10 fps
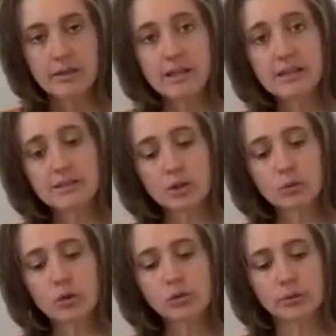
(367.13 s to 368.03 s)
These are
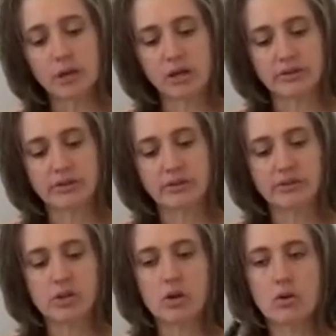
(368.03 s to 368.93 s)
roller balls.
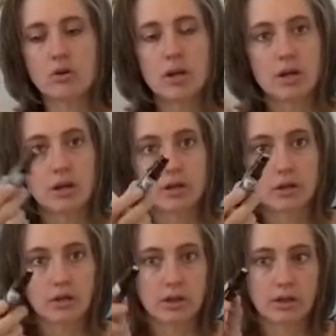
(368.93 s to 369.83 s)
So
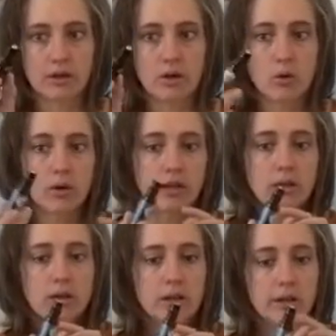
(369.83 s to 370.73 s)
the
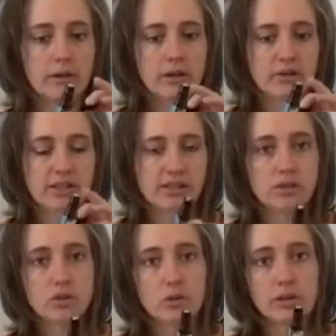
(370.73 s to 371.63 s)
oil, there's
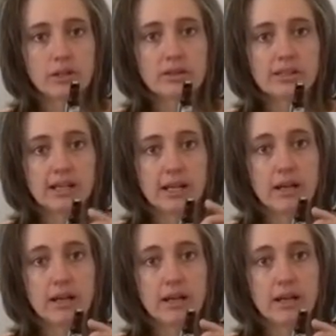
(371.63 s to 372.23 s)
essential oils